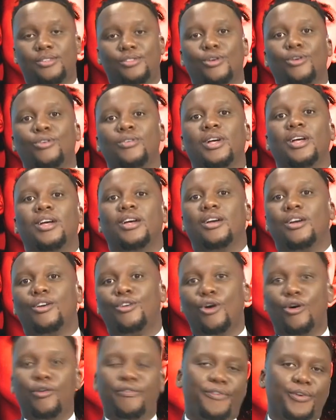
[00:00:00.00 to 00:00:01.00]
So
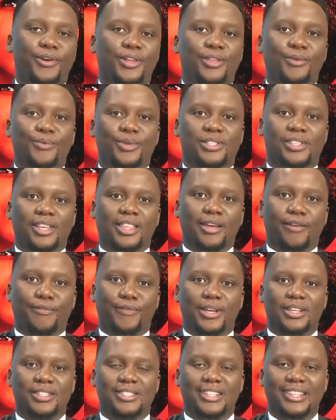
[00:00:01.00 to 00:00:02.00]
go further with South
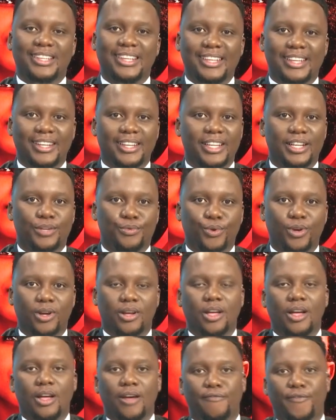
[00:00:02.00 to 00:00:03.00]
Africa's leading
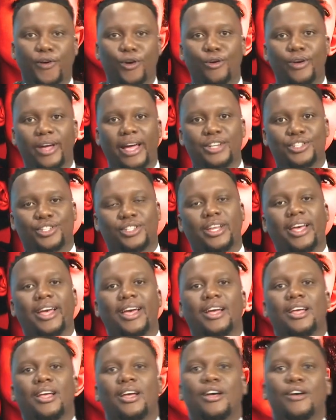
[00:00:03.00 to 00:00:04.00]
network. Follow
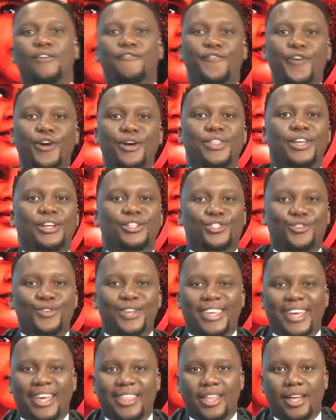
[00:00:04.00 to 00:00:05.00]
hashtag Further
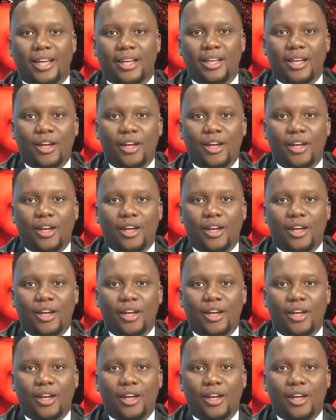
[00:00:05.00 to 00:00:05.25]
Together